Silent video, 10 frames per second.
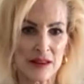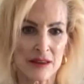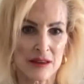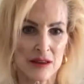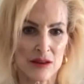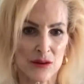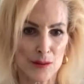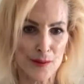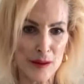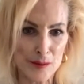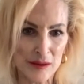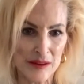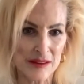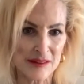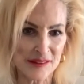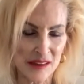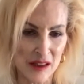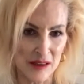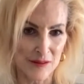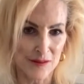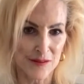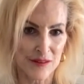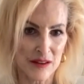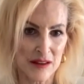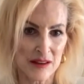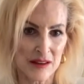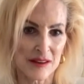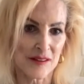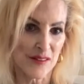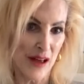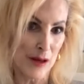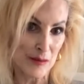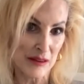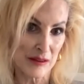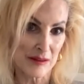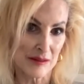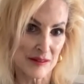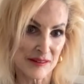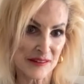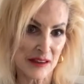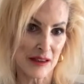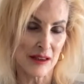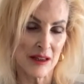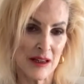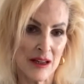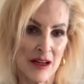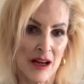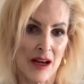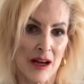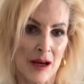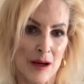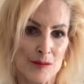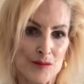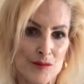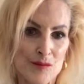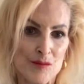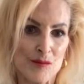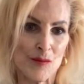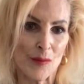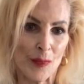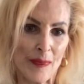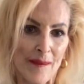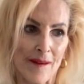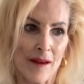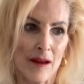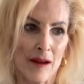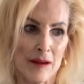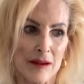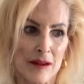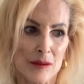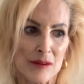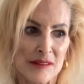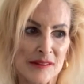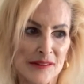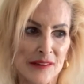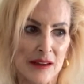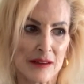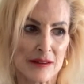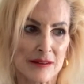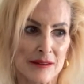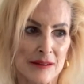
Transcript: and to the people in his life, his family, say. Um, uh, he was uh,